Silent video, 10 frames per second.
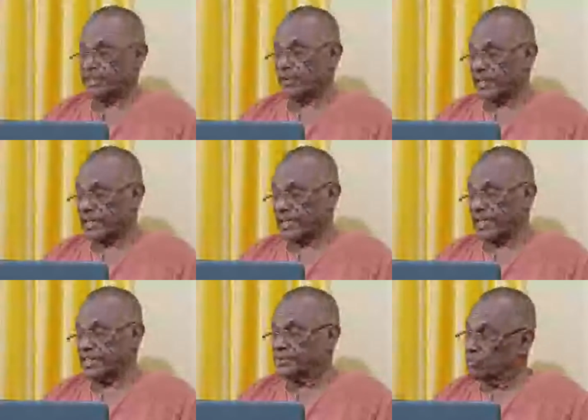
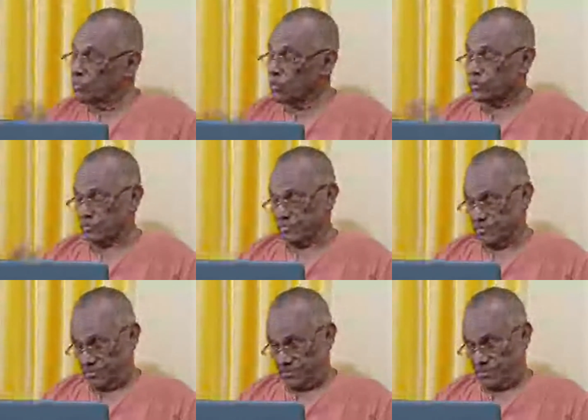expected to
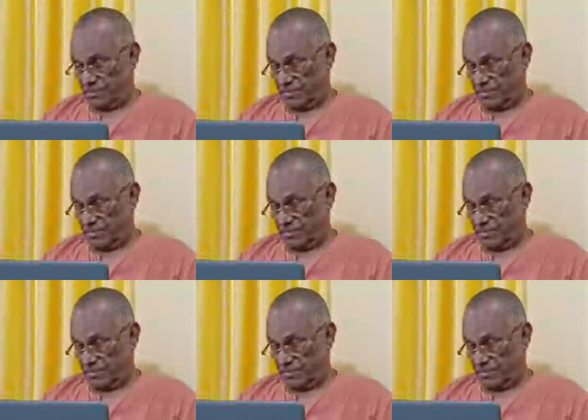recognize both.